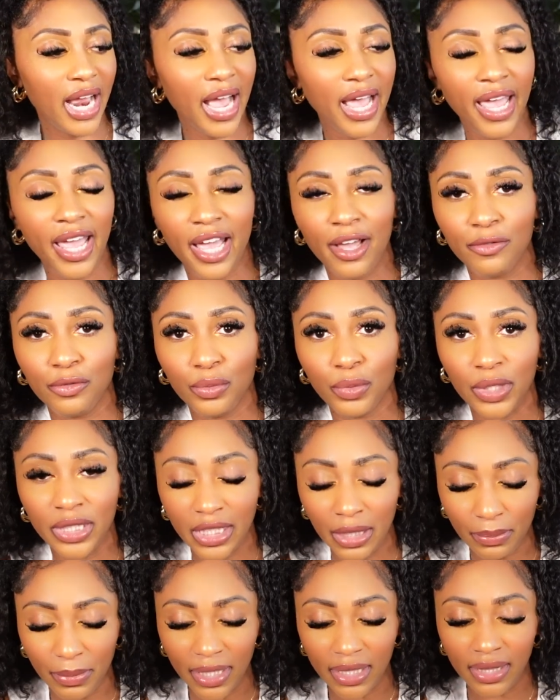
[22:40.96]
I have
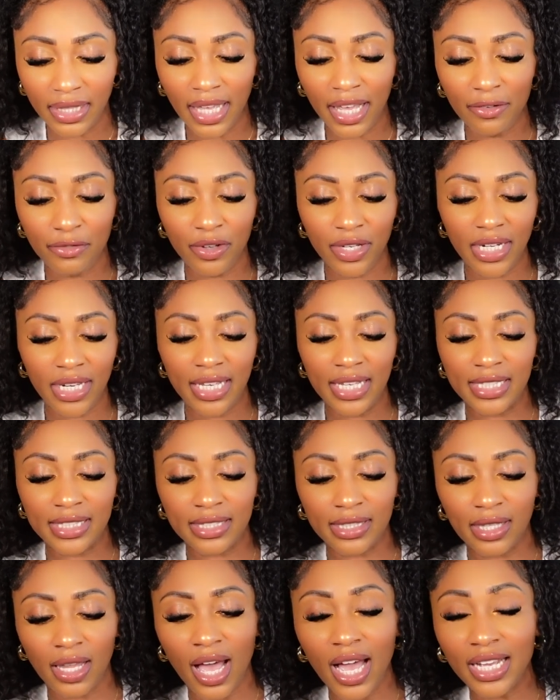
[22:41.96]
really been loving
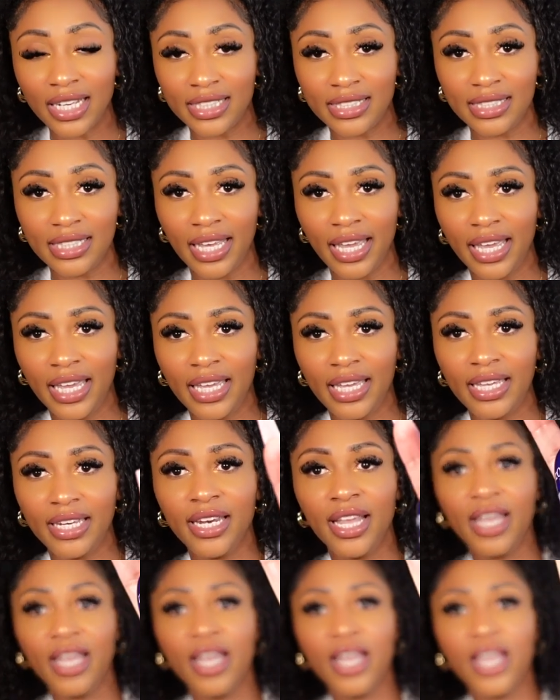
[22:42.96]
is
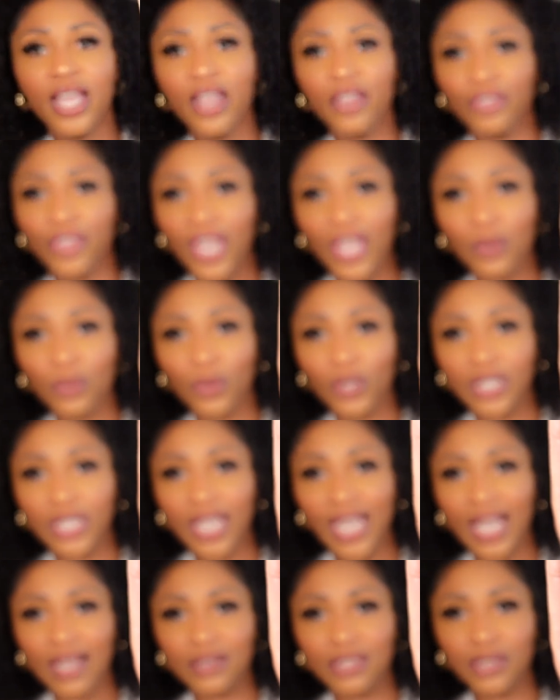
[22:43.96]
L'Occitane. They really
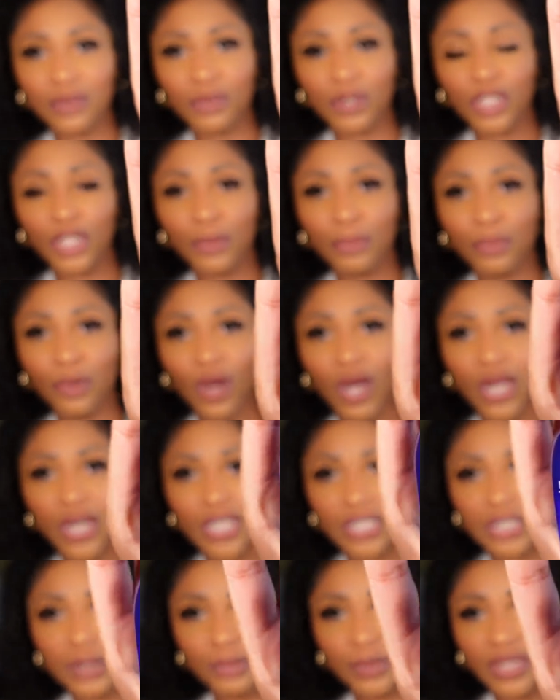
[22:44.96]
have some good
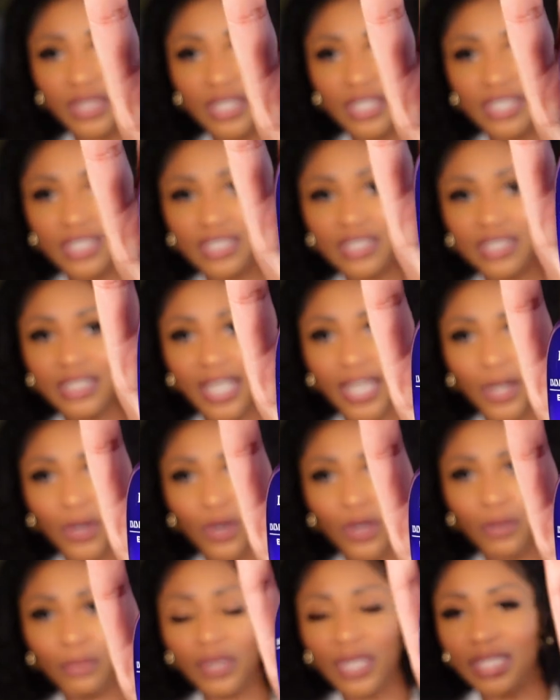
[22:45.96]
products, but this
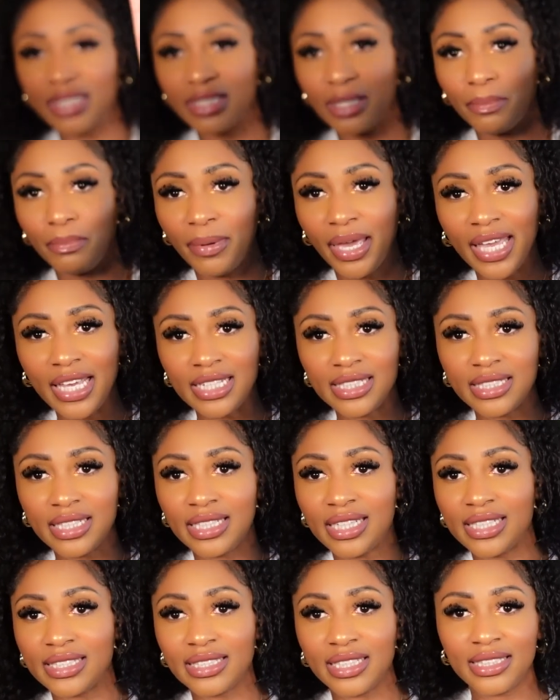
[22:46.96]
serum is
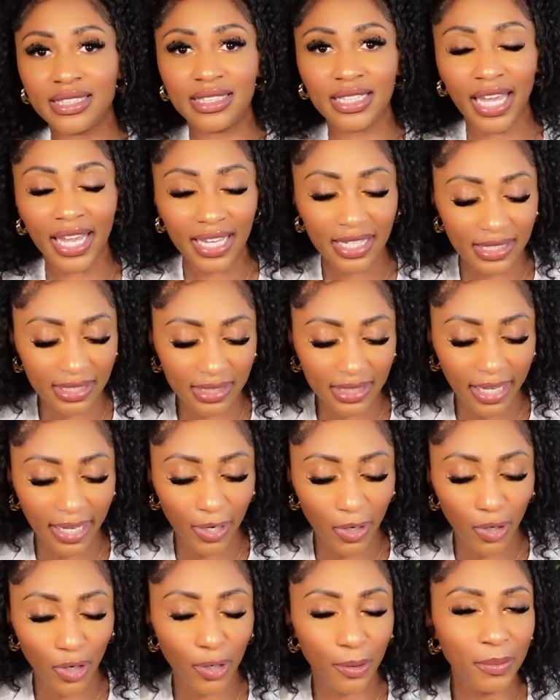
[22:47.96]
amazing. It's a day
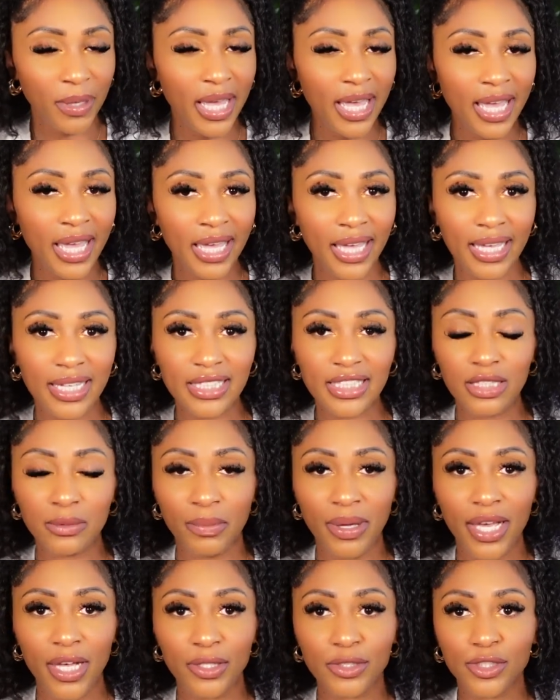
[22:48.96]
serum. It
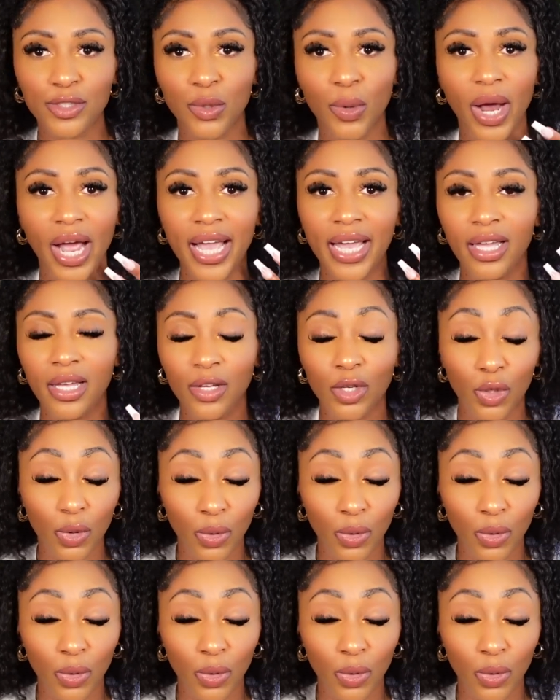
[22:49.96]
smells great.